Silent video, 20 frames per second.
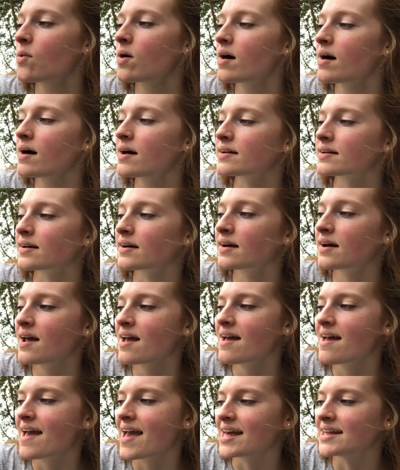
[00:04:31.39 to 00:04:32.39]
water
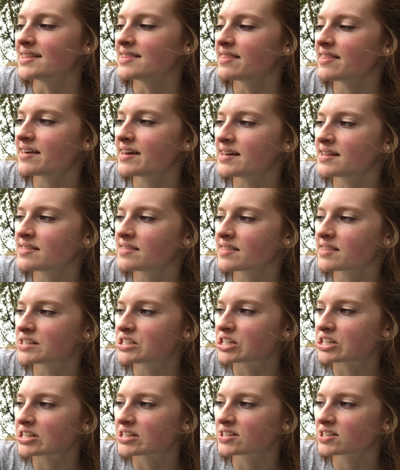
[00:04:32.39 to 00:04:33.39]
and then the
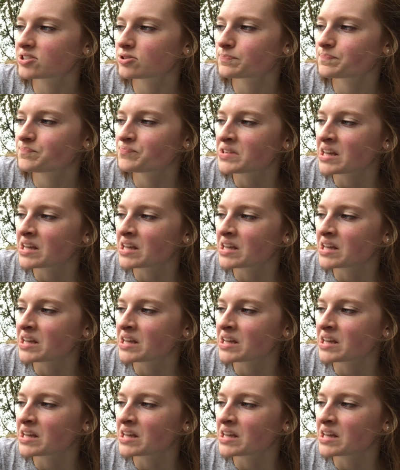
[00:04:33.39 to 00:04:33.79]
dirt.